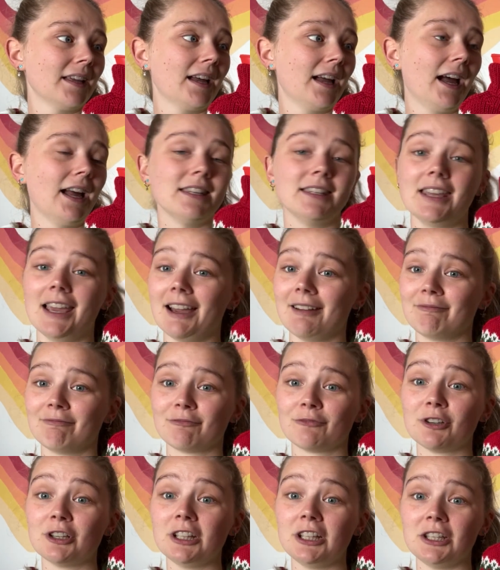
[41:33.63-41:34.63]
And yeah,
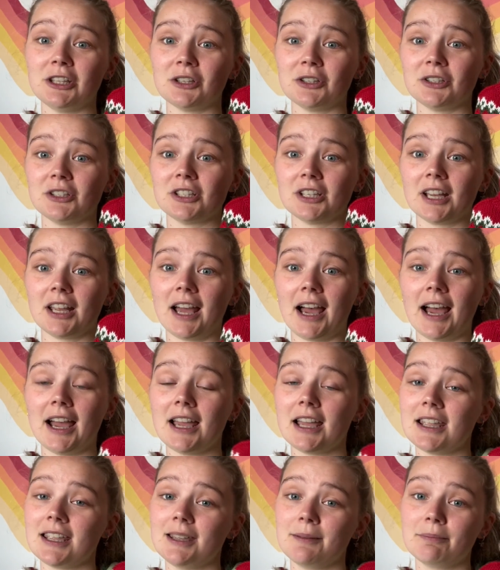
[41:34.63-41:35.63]
really good.
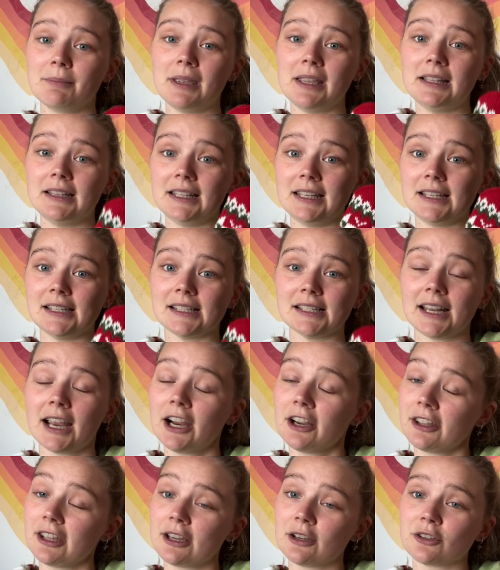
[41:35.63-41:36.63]
I made these
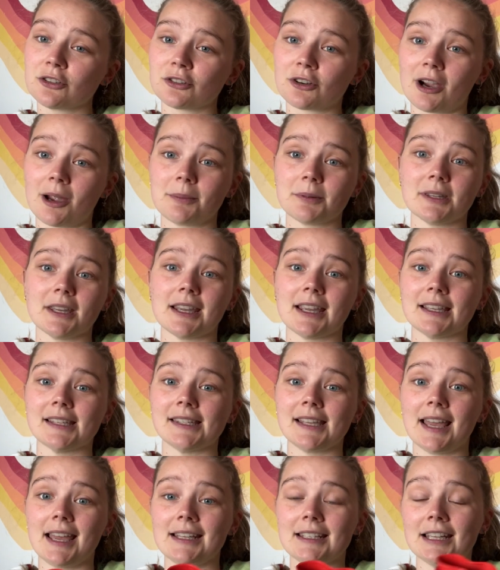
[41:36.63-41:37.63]
entirely out of scraps, like I
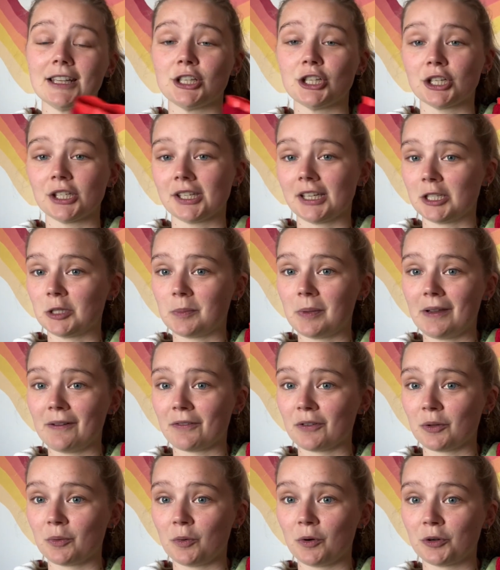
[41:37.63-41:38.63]
said, and just had to pay for
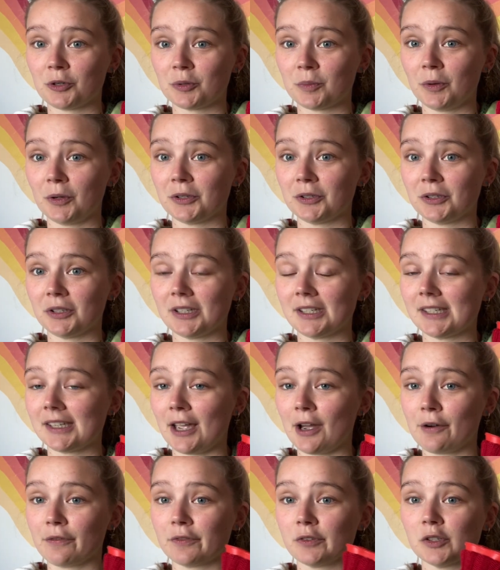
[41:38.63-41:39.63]
the water bottle
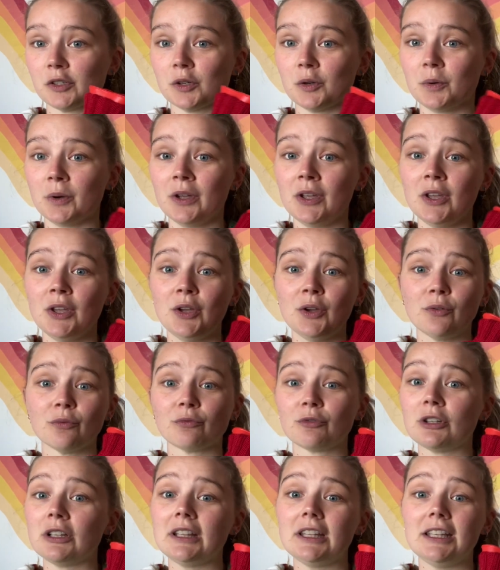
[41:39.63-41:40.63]
itself. So
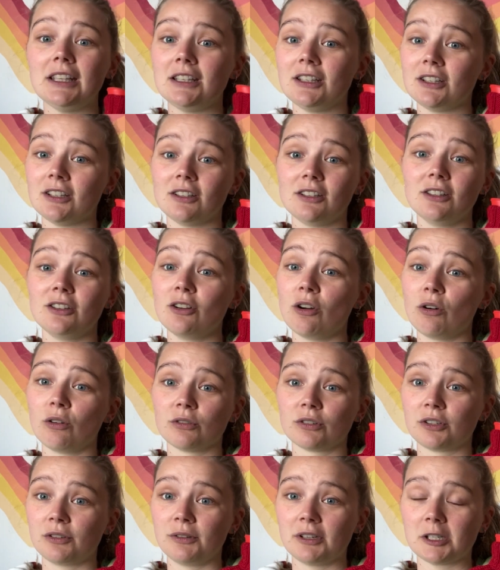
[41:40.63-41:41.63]
really not
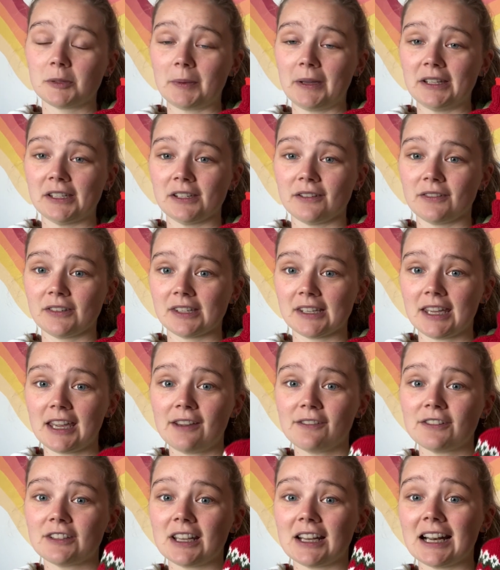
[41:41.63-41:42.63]
too expensive as a
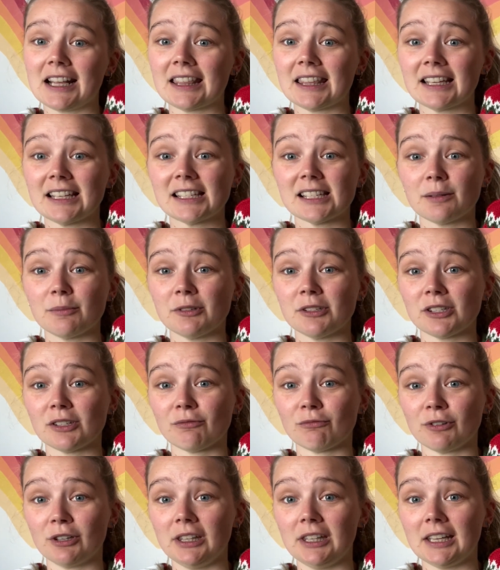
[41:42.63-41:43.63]
gift, and I think someone's
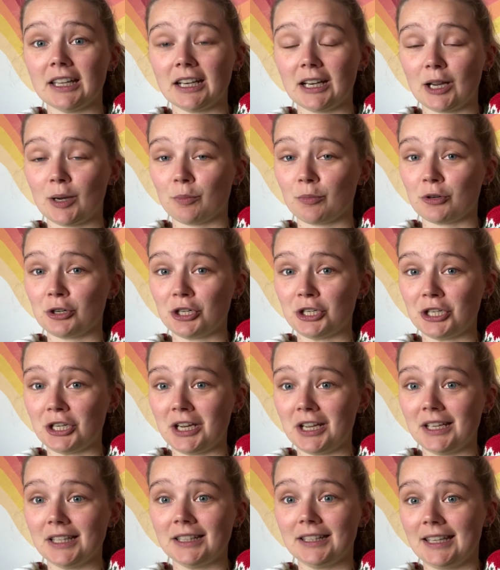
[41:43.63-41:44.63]
really going to
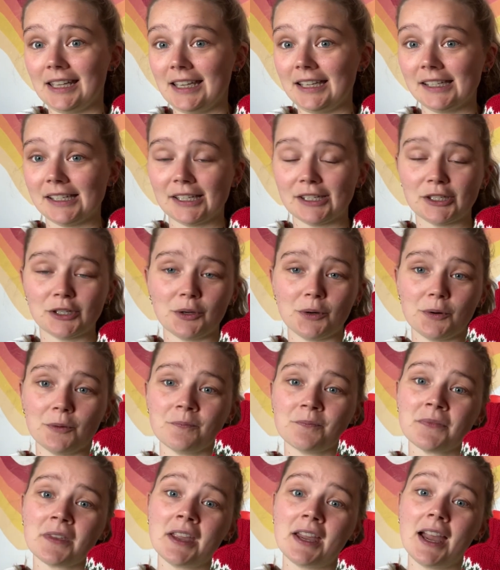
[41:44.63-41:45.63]
appreciate these. So
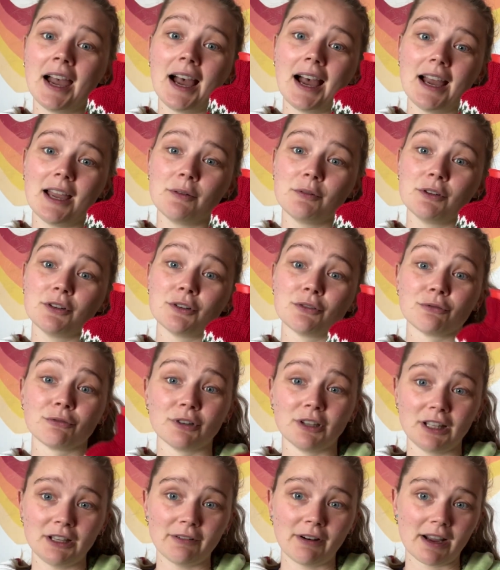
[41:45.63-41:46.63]
I would
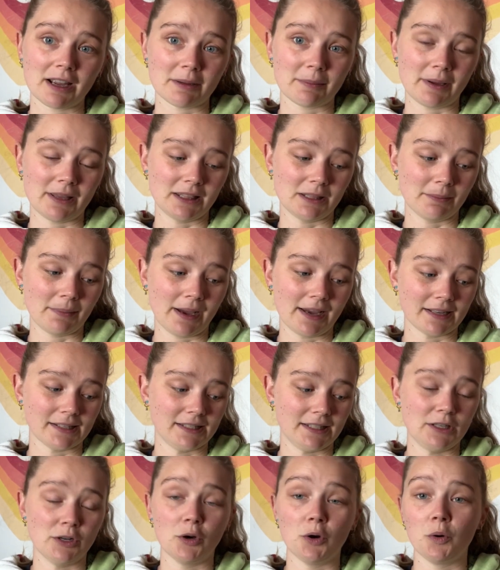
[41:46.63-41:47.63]
really recommend the
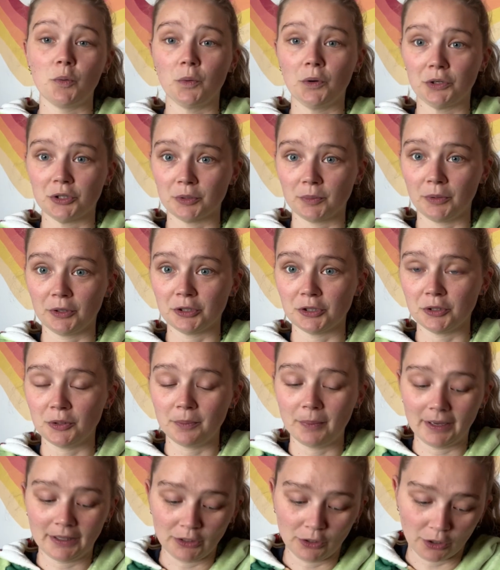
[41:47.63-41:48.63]
Maxine Hot Water Bottle
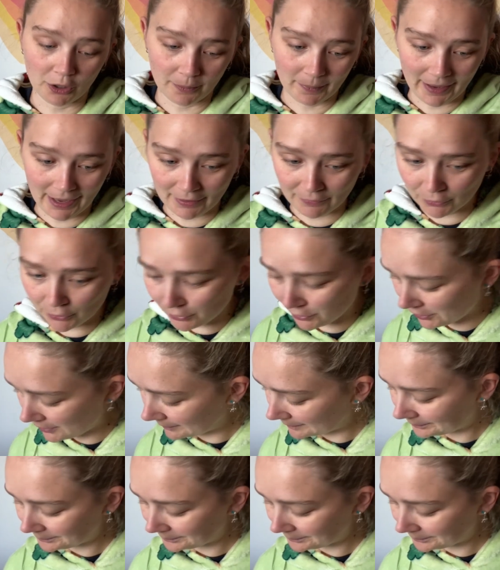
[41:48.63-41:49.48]
by Laura Penrose.